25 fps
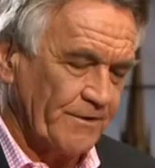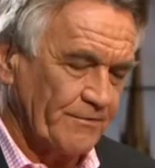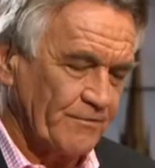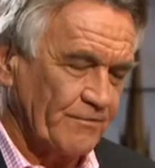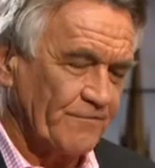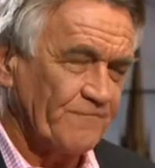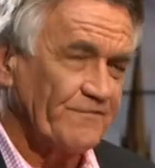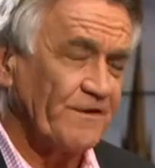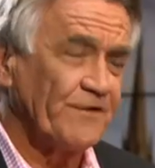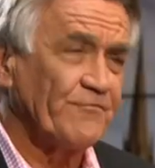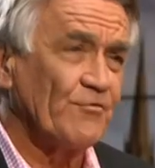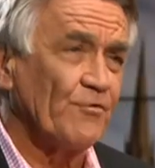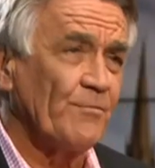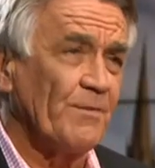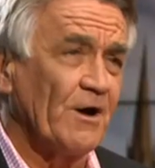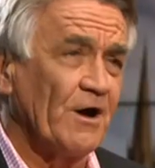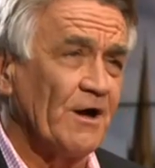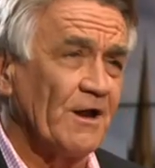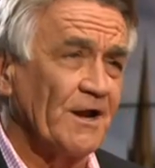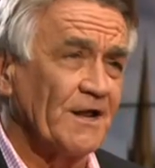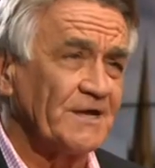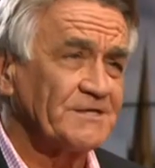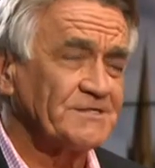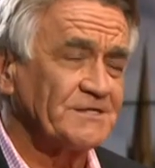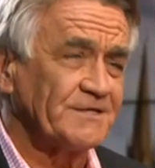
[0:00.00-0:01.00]
to a federal
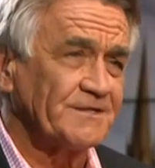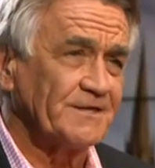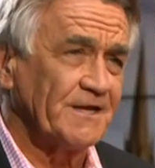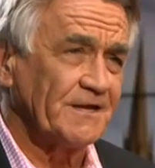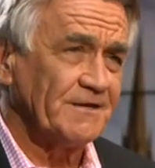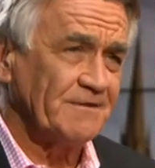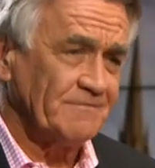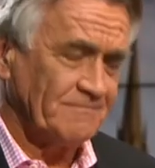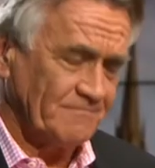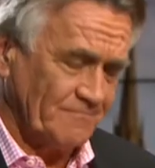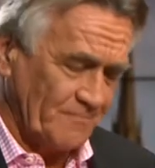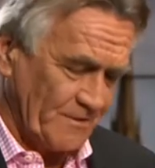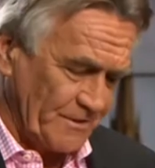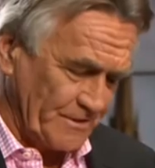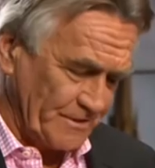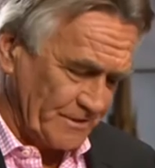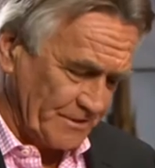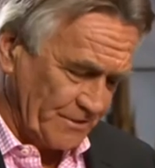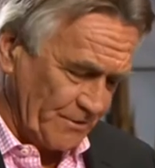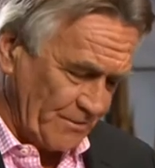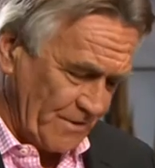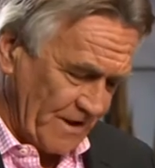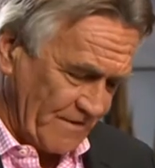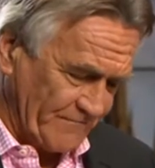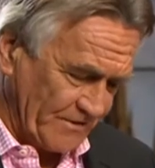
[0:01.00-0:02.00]
by-election then, where you
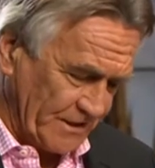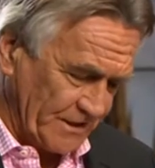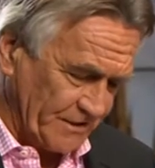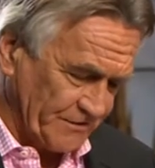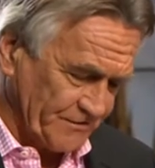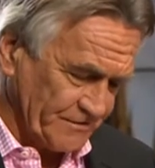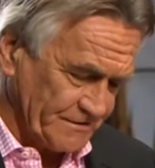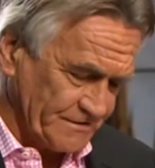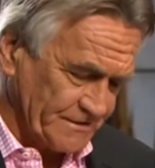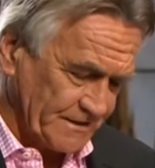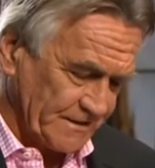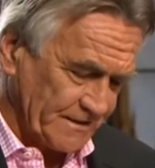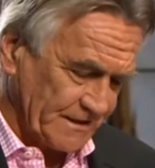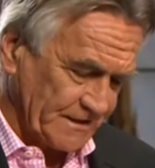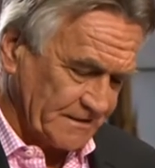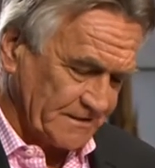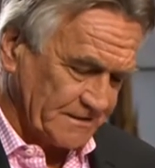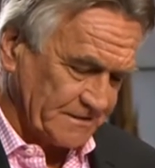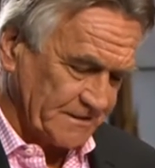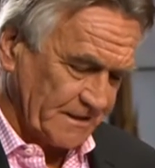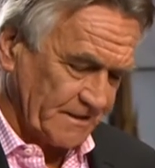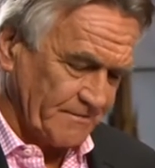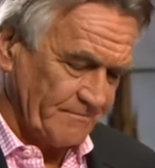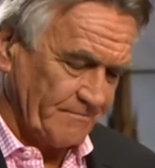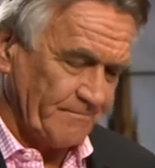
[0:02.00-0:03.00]
do have an interest, and
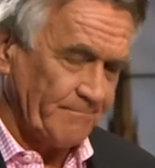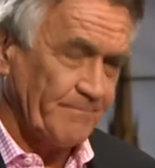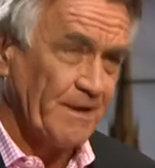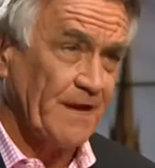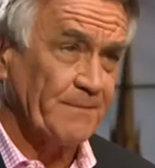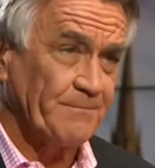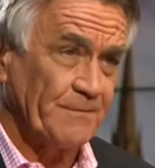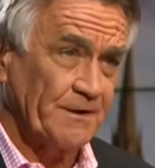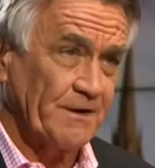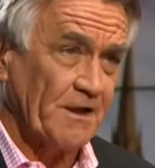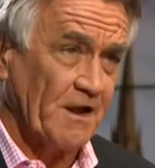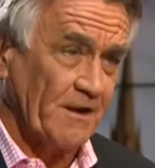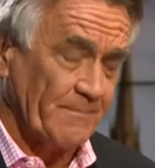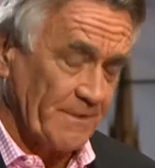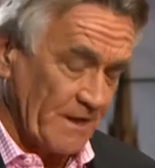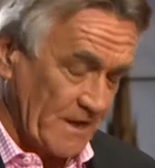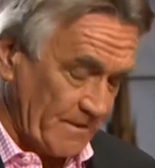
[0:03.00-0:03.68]
that's Batman coming